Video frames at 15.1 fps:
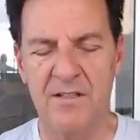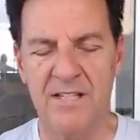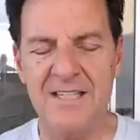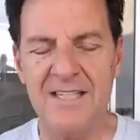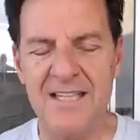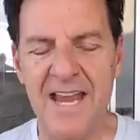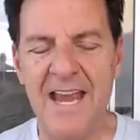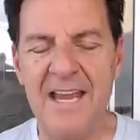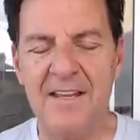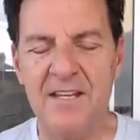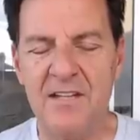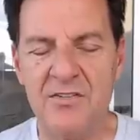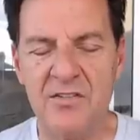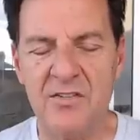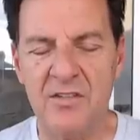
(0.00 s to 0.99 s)
to take
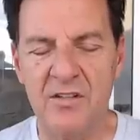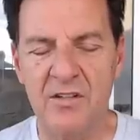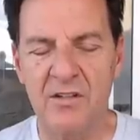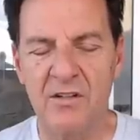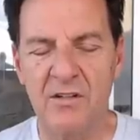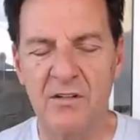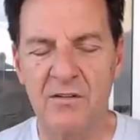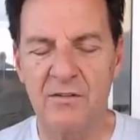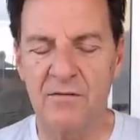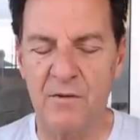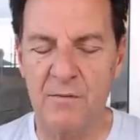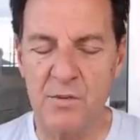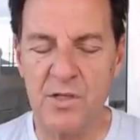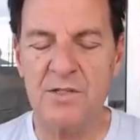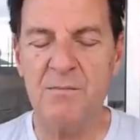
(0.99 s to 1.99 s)
this
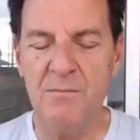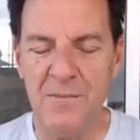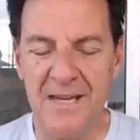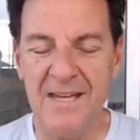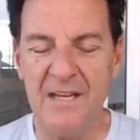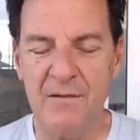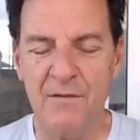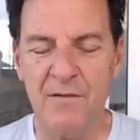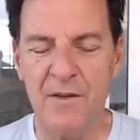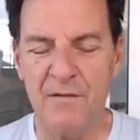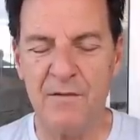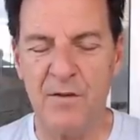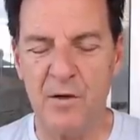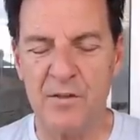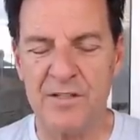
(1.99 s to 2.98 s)
from just meeting for the
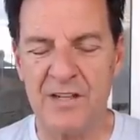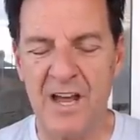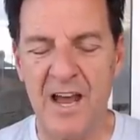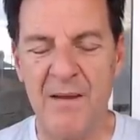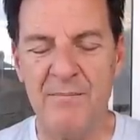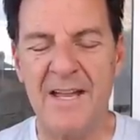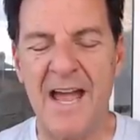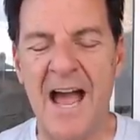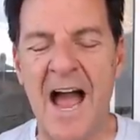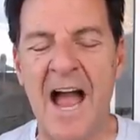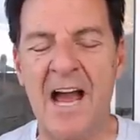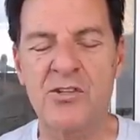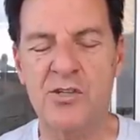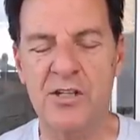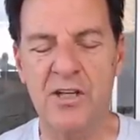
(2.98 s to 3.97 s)
first time to
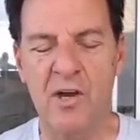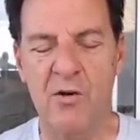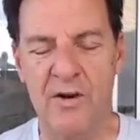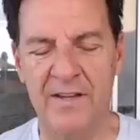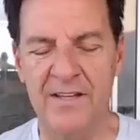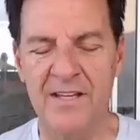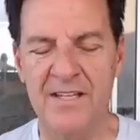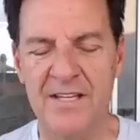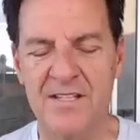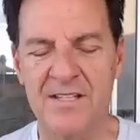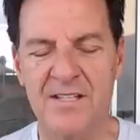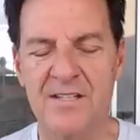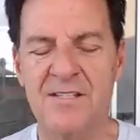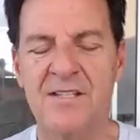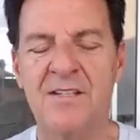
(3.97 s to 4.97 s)
actually going the
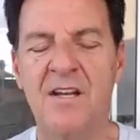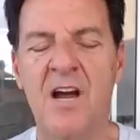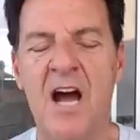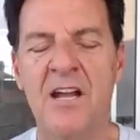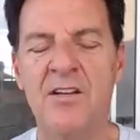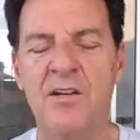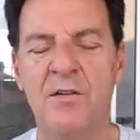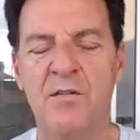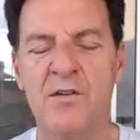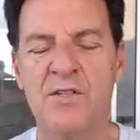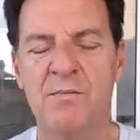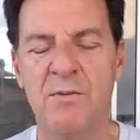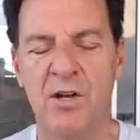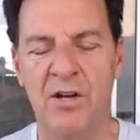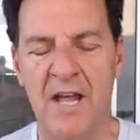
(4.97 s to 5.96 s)
distance. And God, universe,
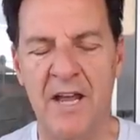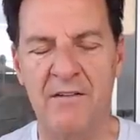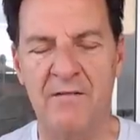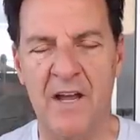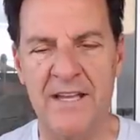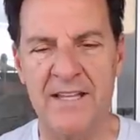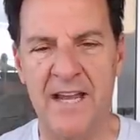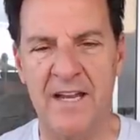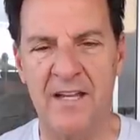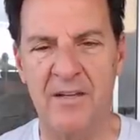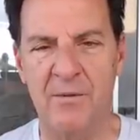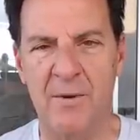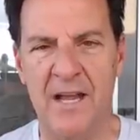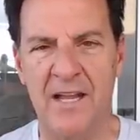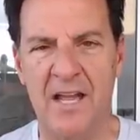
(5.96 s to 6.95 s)
spirit, I invite that
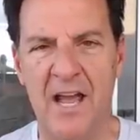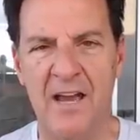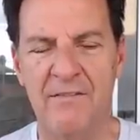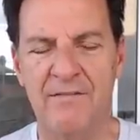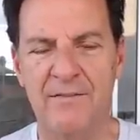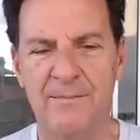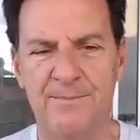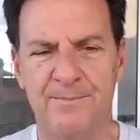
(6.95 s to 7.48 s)
into my life.